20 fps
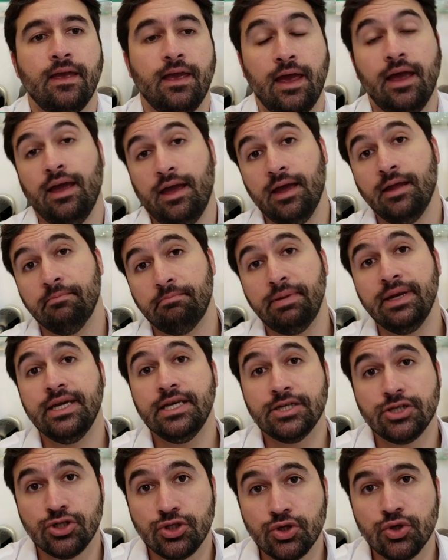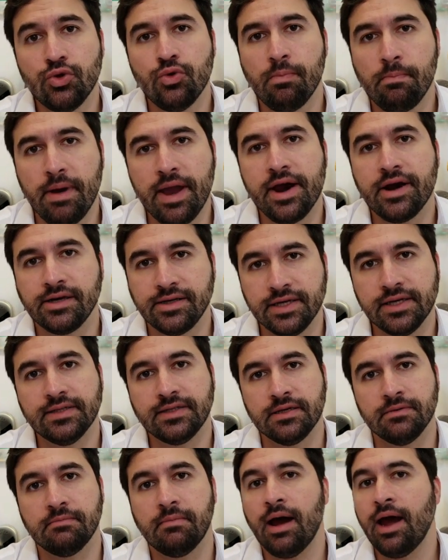and, please do bear
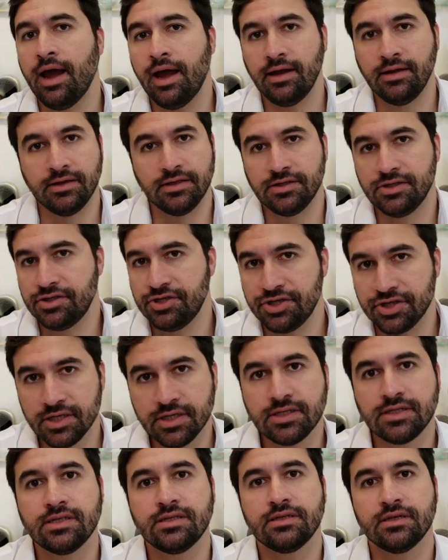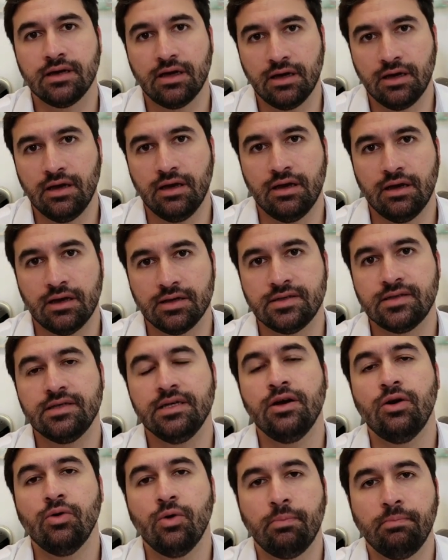this in mind, it's just a
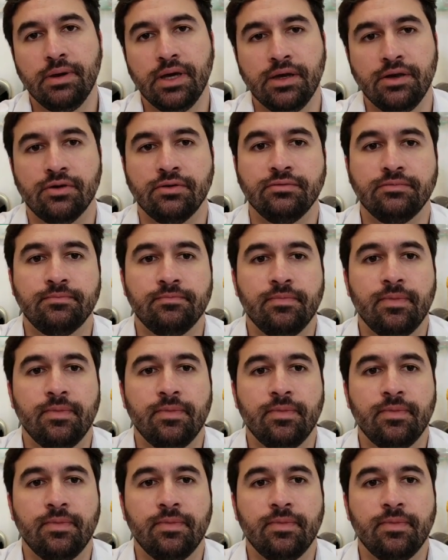single opinion,